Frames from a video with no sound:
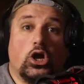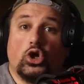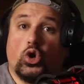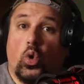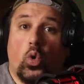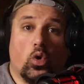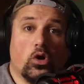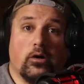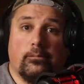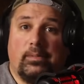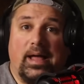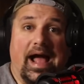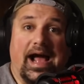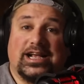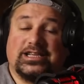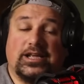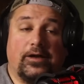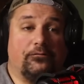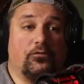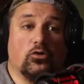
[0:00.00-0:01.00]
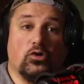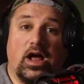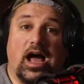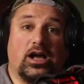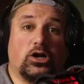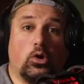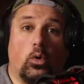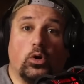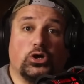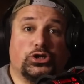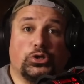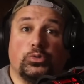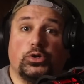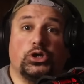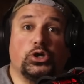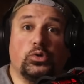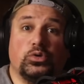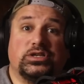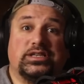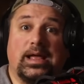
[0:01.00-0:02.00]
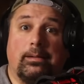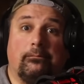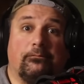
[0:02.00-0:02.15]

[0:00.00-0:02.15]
cornerbacks if you're not going to use them